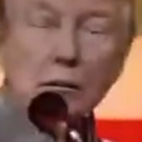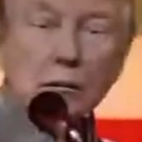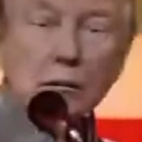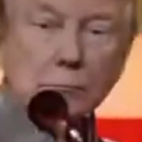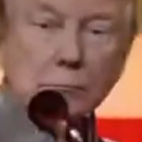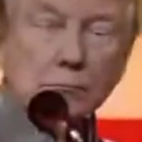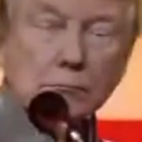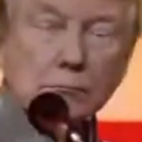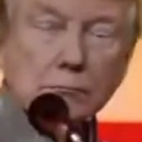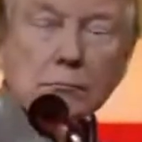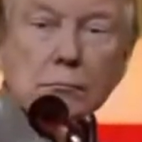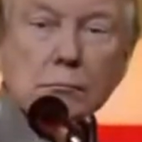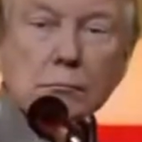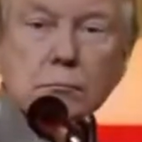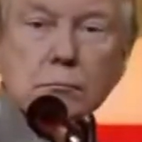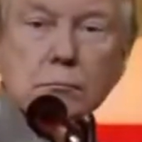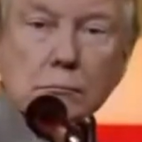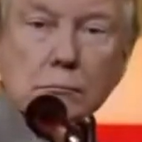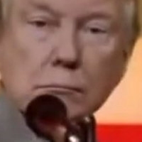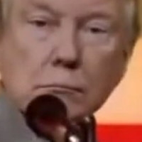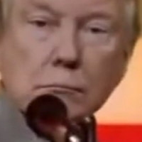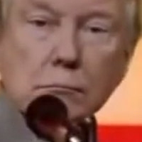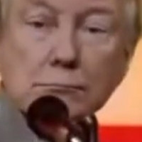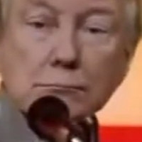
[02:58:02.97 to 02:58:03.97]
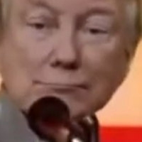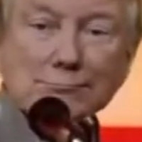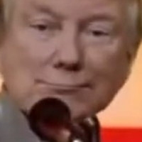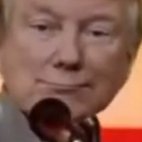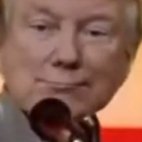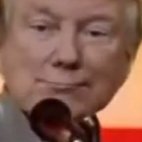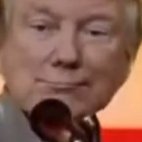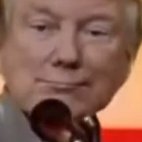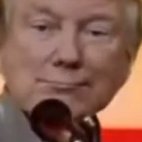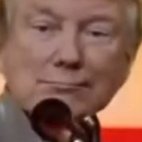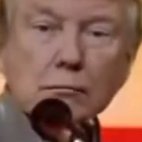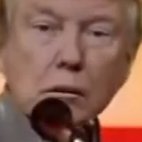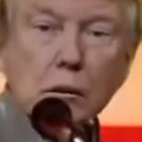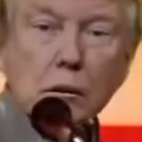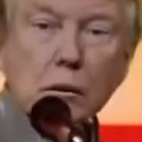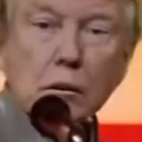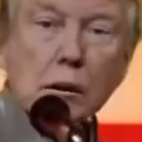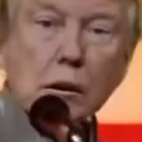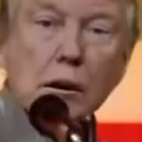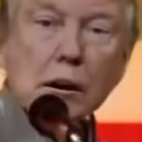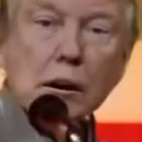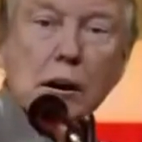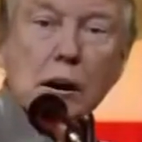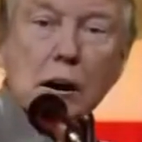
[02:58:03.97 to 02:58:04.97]
And
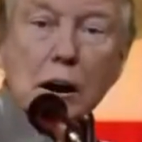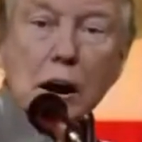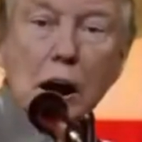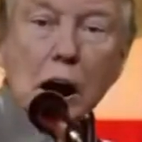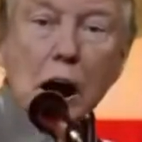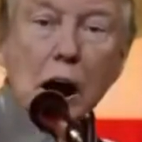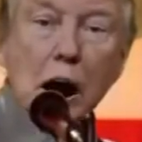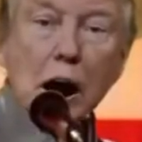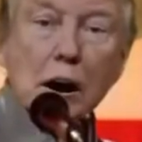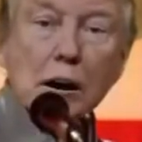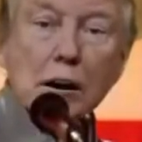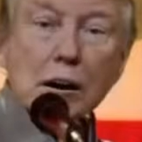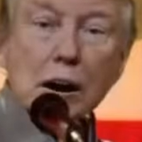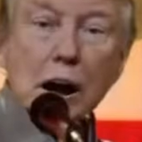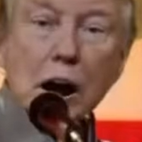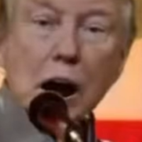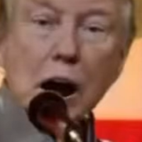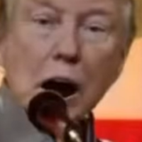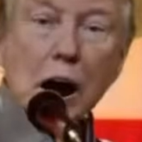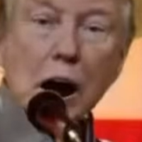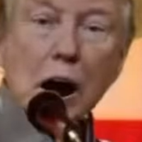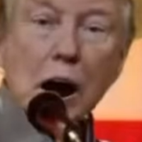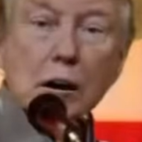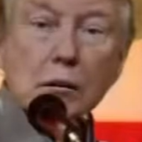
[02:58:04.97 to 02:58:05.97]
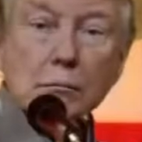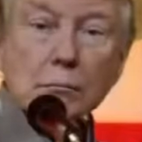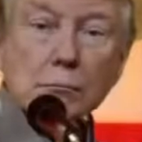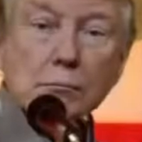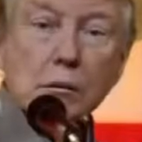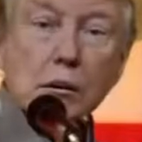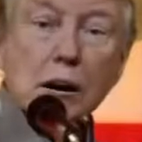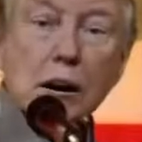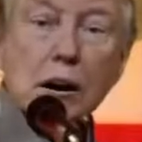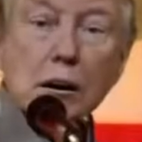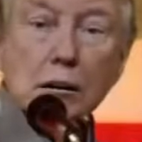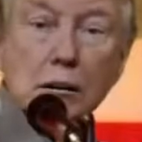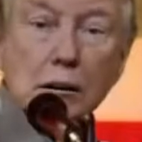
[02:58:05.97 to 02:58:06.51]
I got a feeling